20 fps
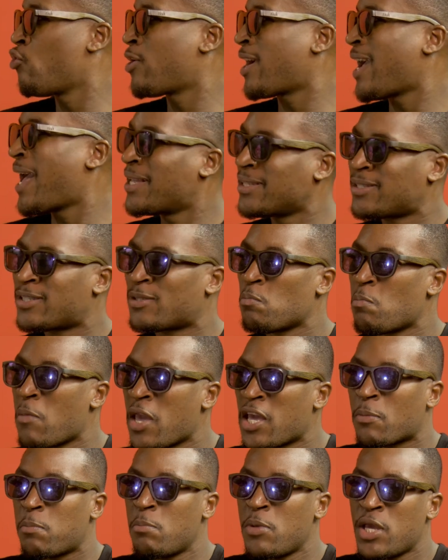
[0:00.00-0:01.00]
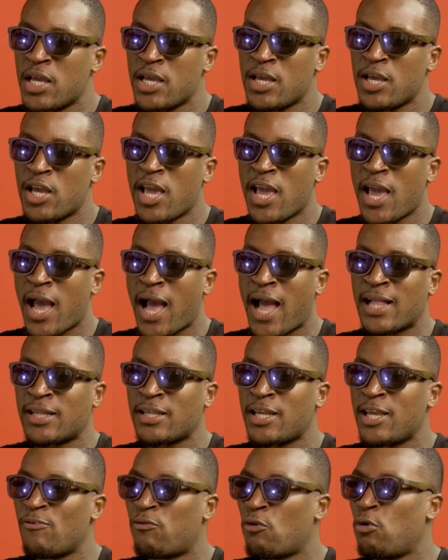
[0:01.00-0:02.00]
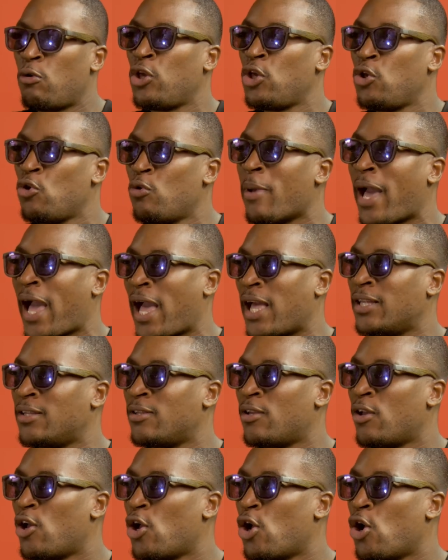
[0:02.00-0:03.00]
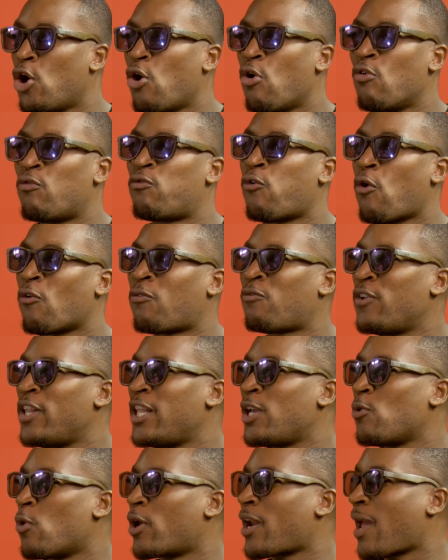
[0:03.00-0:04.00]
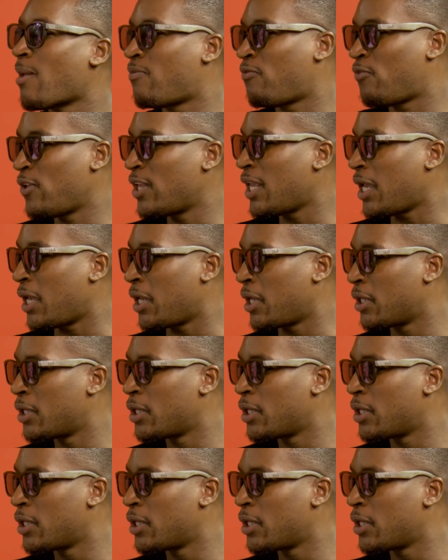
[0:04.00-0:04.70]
You can't make me an evil human for feeling what I'm feeling.